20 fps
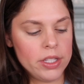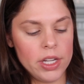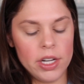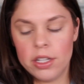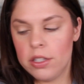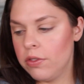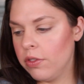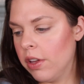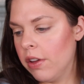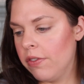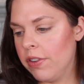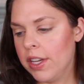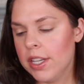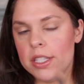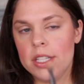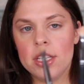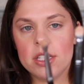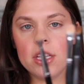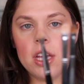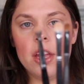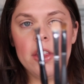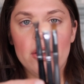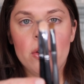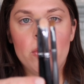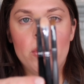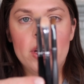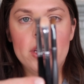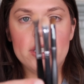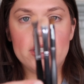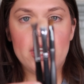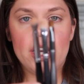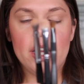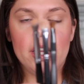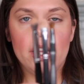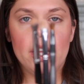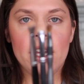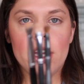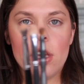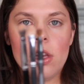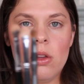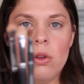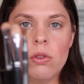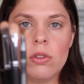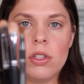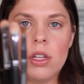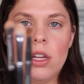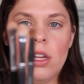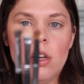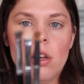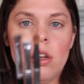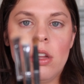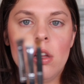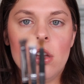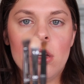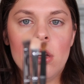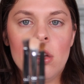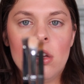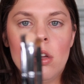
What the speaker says: It's not as fluffy as these other ones that I like using